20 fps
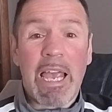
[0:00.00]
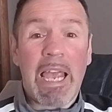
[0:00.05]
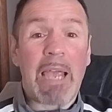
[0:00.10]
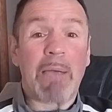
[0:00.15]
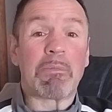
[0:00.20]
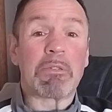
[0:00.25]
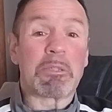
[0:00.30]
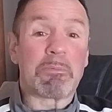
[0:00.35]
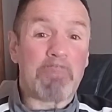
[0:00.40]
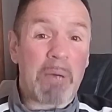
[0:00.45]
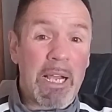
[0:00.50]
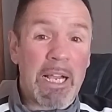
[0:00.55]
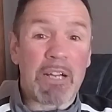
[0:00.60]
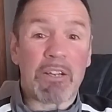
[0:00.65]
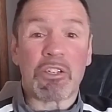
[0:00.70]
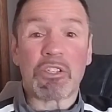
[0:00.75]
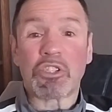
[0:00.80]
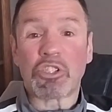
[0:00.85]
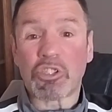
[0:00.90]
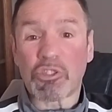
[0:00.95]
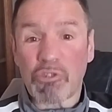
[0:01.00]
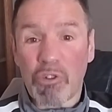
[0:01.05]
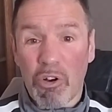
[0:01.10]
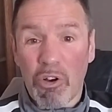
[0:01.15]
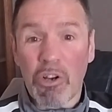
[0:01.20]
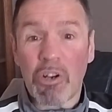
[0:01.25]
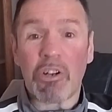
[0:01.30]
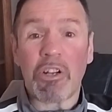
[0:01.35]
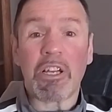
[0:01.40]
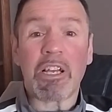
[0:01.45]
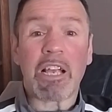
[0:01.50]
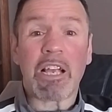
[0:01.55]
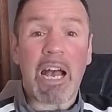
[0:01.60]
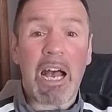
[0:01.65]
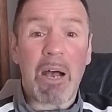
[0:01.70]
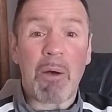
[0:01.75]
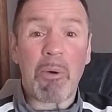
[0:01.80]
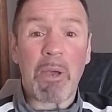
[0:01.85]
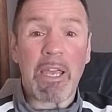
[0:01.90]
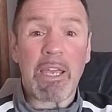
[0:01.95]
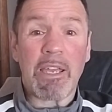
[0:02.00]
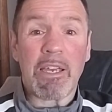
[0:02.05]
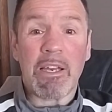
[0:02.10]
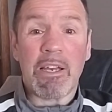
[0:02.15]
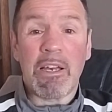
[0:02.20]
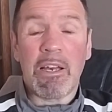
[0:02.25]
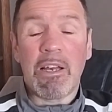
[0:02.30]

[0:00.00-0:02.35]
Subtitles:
He was bigger and stronger than Qawi.